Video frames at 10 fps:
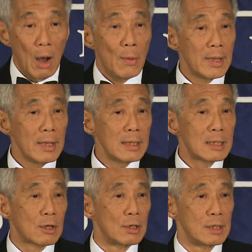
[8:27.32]
Within
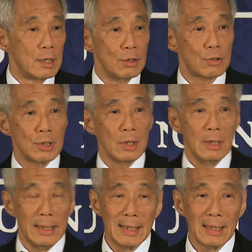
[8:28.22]
this constitutional,
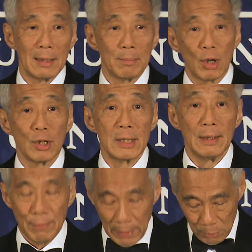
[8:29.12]
legal, and policy
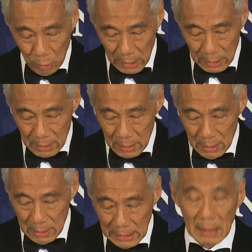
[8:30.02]
framework,
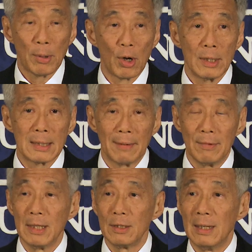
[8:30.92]
Singaporeans have
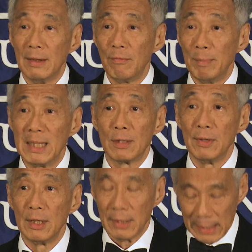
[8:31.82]
learned to live
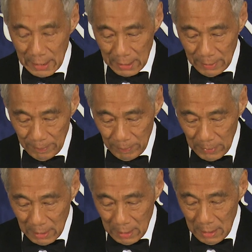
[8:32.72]
peacefully together.
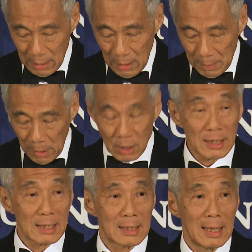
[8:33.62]

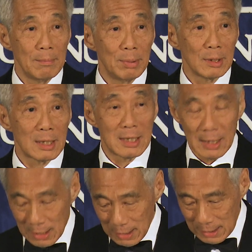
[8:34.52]
Mosques, temples,
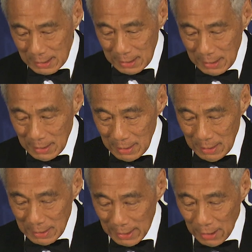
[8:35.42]
churches,
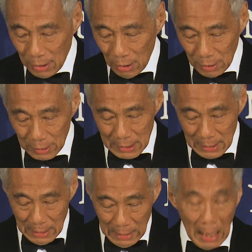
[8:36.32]
synagogues
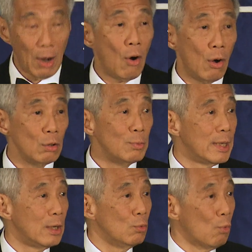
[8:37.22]
are all
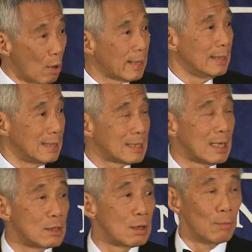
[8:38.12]
within walking
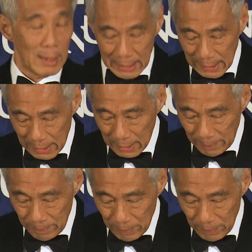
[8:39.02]
distance of one another,